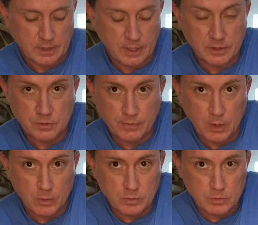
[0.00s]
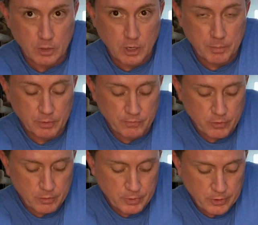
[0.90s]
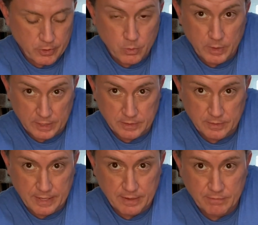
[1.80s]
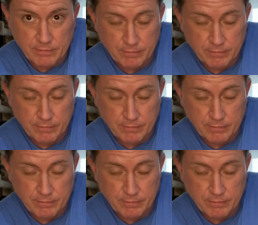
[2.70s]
and I just felt a couple of vertebrae go when I did that.